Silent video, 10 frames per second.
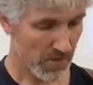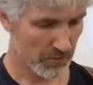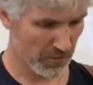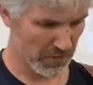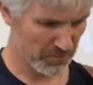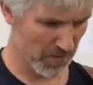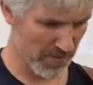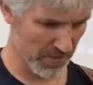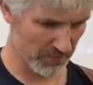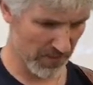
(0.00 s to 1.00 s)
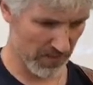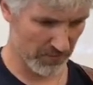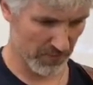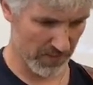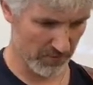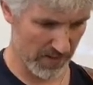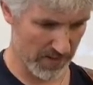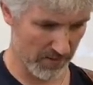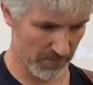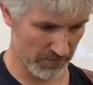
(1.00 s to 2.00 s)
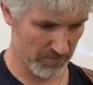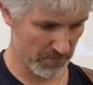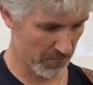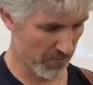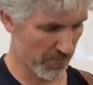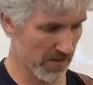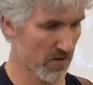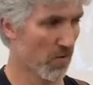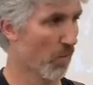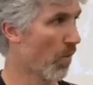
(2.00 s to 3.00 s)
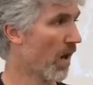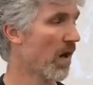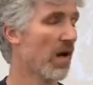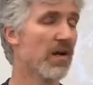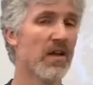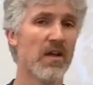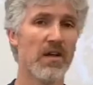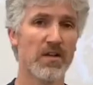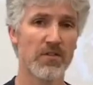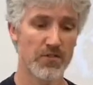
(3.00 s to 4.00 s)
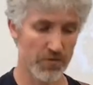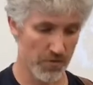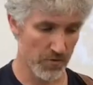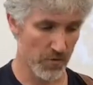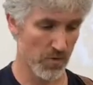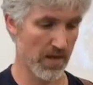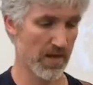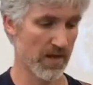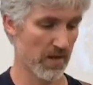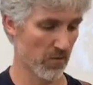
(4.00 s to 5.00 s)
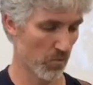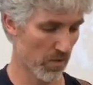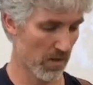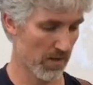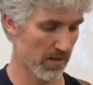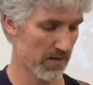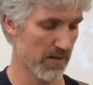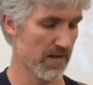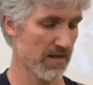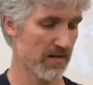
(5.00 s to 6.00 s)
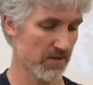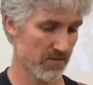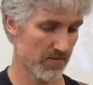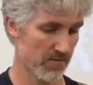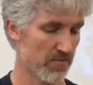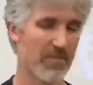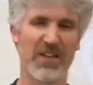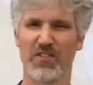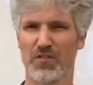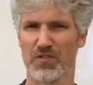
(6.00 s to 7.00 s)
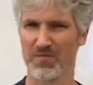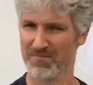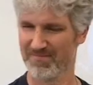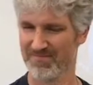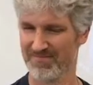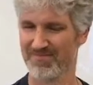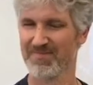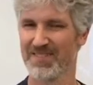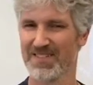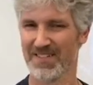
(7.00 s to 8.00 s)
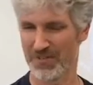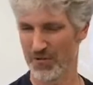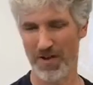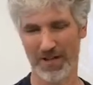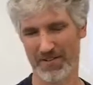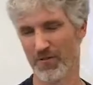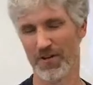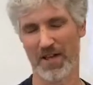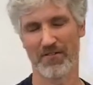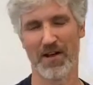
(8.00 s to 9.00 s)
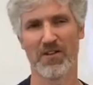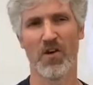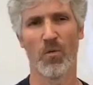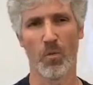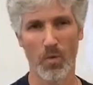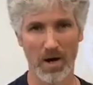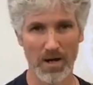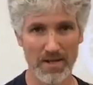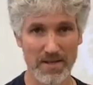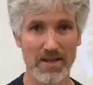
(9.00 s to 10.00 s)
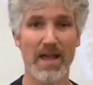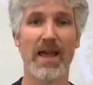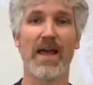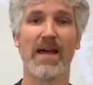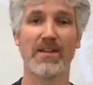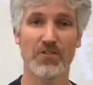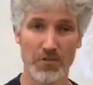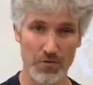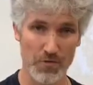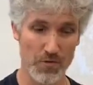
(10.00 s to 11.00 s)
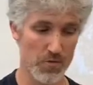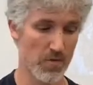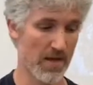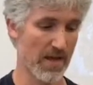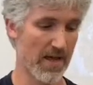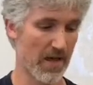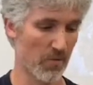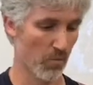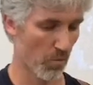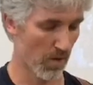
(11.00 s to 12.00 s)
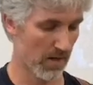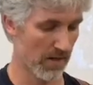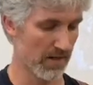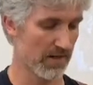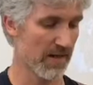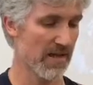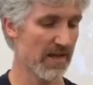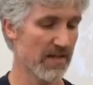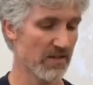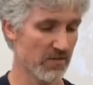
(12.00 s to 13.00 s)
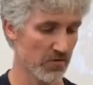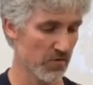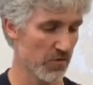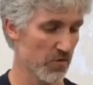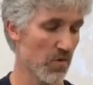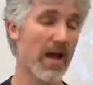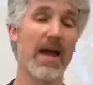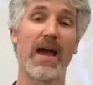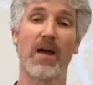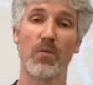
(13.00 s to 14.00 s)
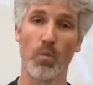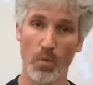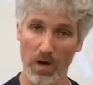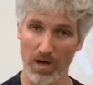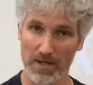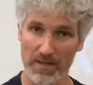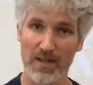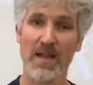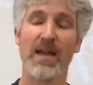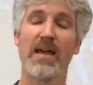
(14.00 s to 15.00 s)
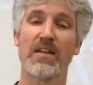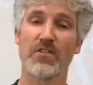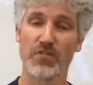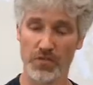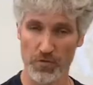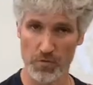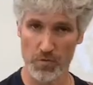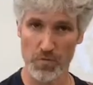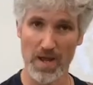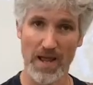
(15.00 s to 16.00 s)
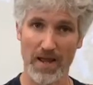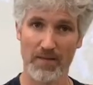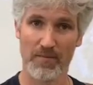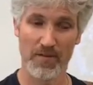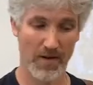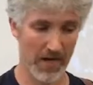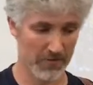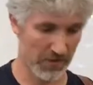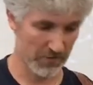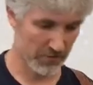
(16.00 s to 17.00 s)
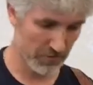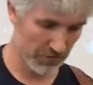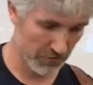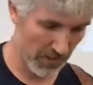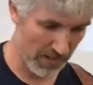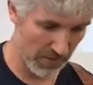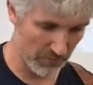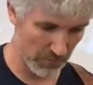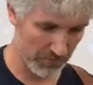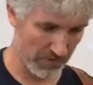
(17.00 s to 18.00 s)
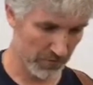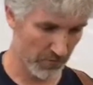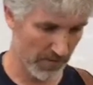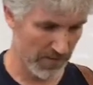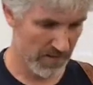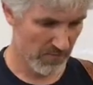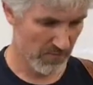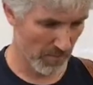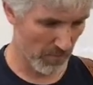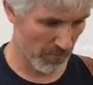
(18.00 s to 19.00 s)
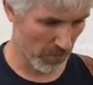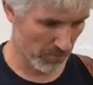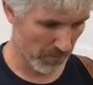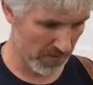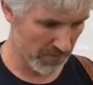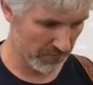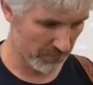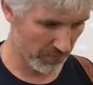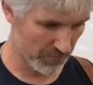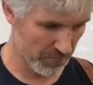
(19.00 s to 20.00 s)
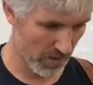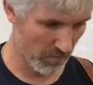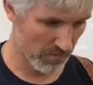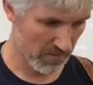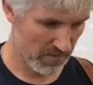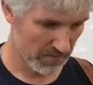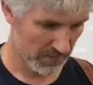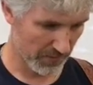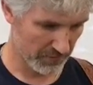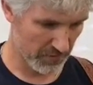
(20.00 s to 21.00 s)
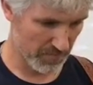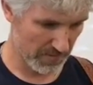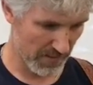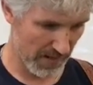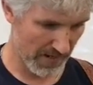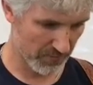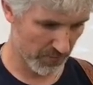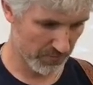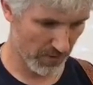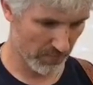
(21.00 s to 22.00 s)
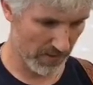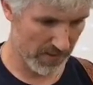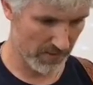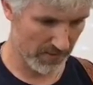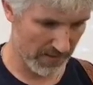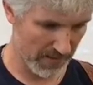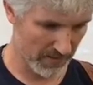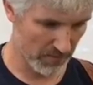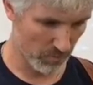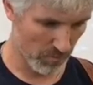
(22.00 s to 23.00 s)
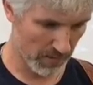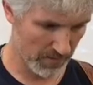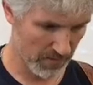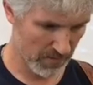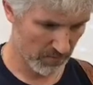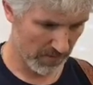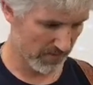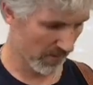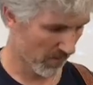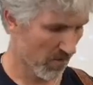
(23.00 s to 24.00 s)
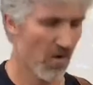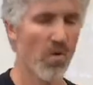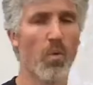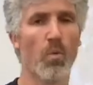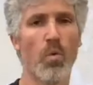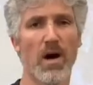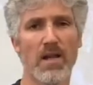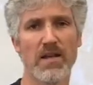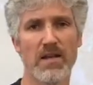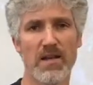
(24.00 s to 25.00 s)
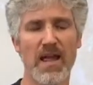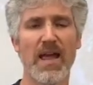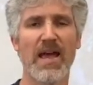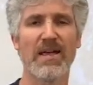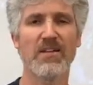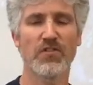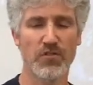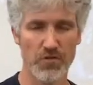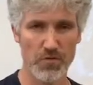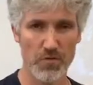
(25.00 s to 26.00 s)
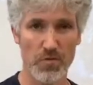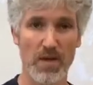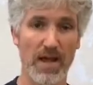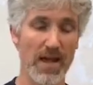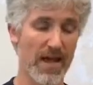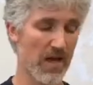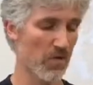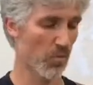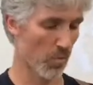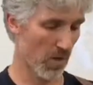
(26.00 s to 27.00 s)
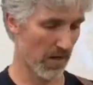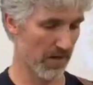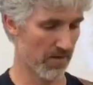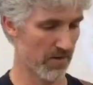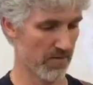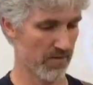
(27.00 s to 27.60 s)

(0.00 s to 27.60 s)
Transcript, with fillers: So let's play this right here, starting right here on this measure three. One, two, and one, and that's it. It's too fast, I didn't want that fast. One, and two, and one, and two, and one, two, and. All right, so let's just try this. What's on the screen? Remember, we don't play this first note because that should be tied. So we're starting right here on the end of one, right there one and two and one.